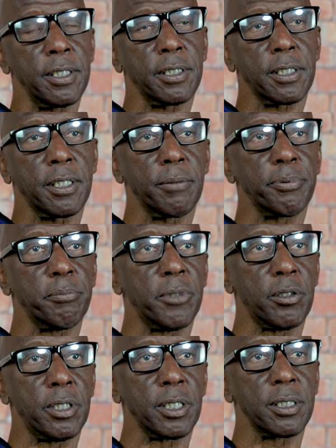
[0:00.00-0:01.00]
And a couple
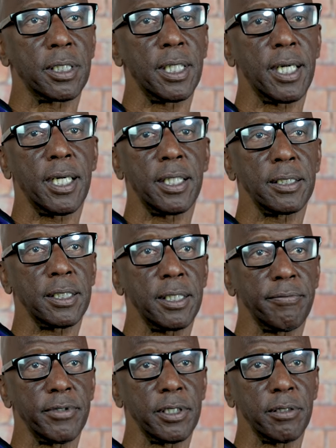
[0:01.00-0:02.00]
more other guys
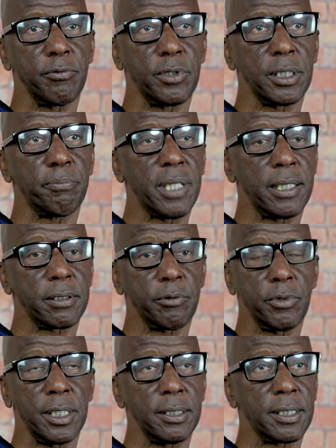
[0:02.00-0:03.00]
have went about the
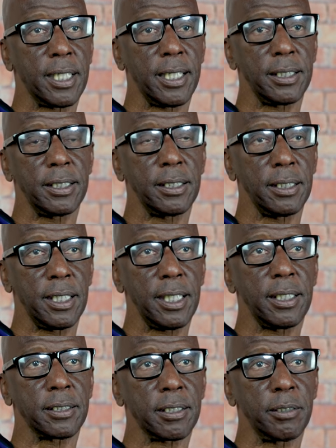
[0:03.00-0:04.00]
wayside in the
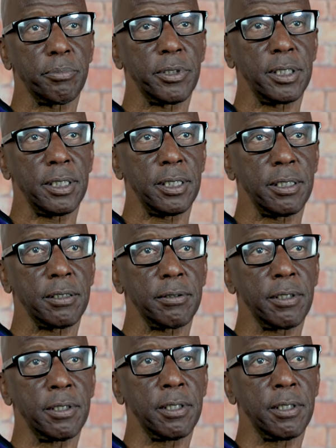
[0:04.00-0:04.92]
last couple of years